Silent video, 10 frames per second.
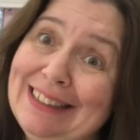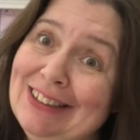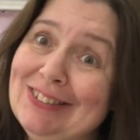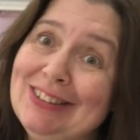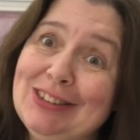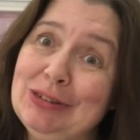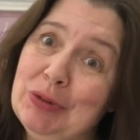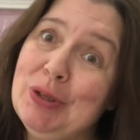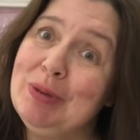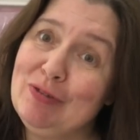you know,
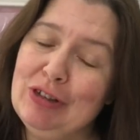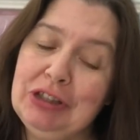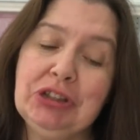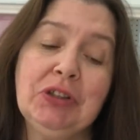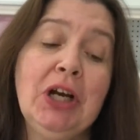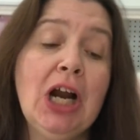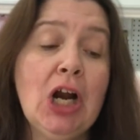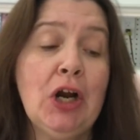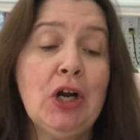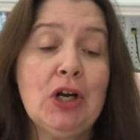destroy my furniture.
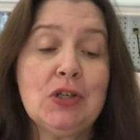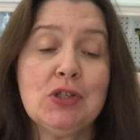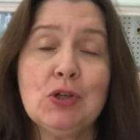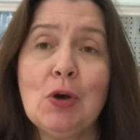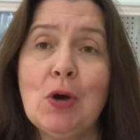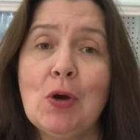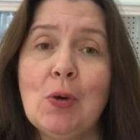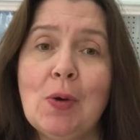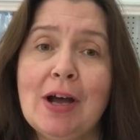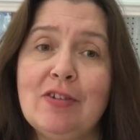So
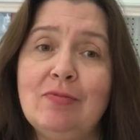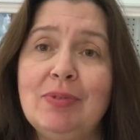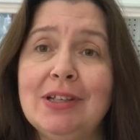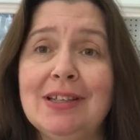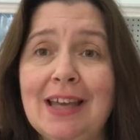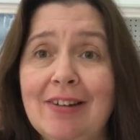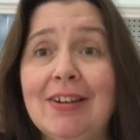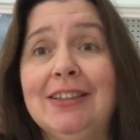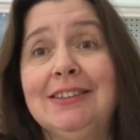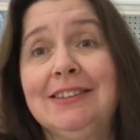I've been
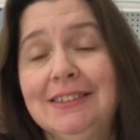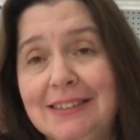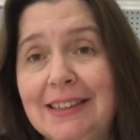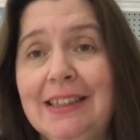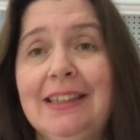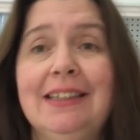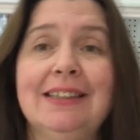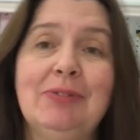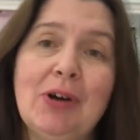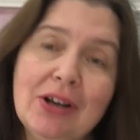carrying it to the sink
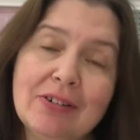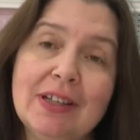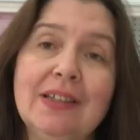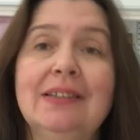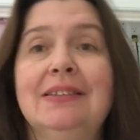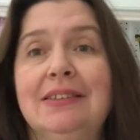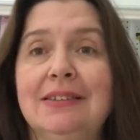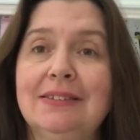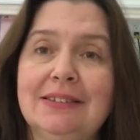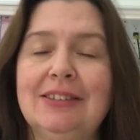and watering it, and,
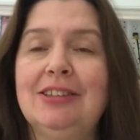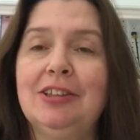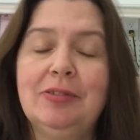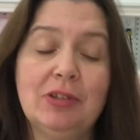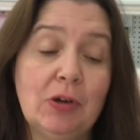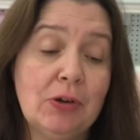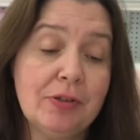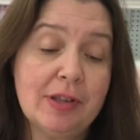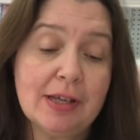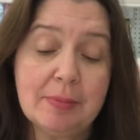uh, you know, the whole
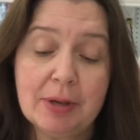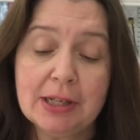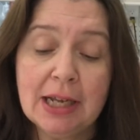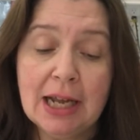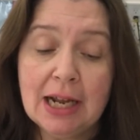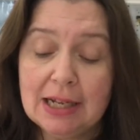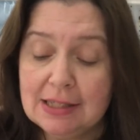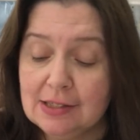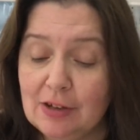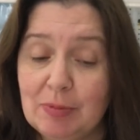thing. But
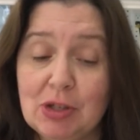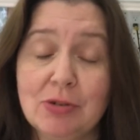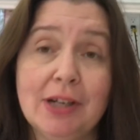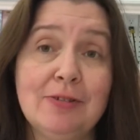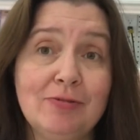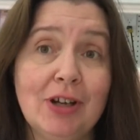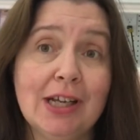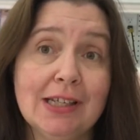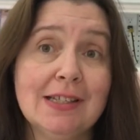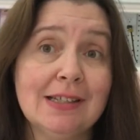so I've been trying to
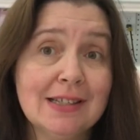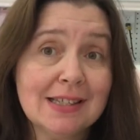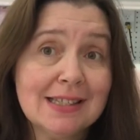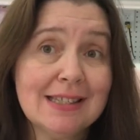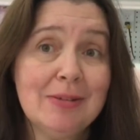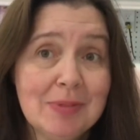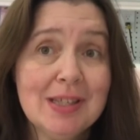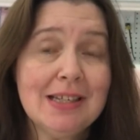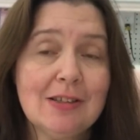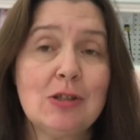find
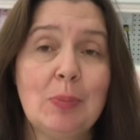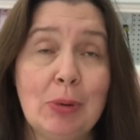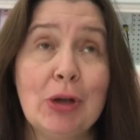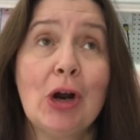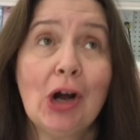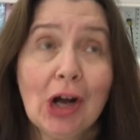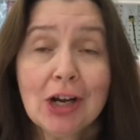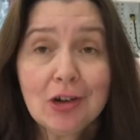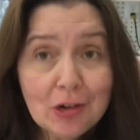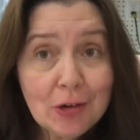something to put
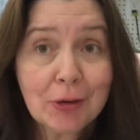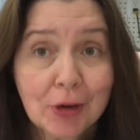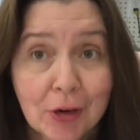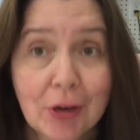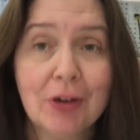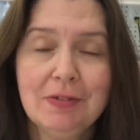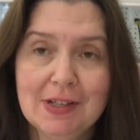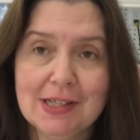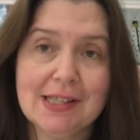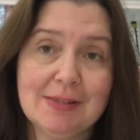under
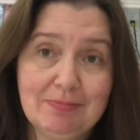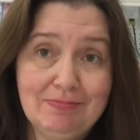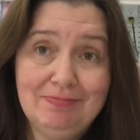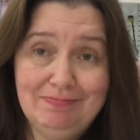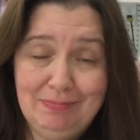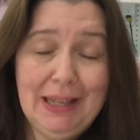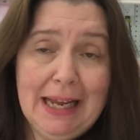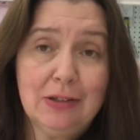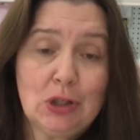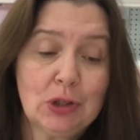this
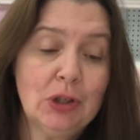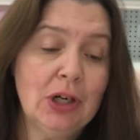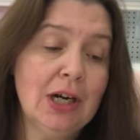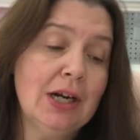planter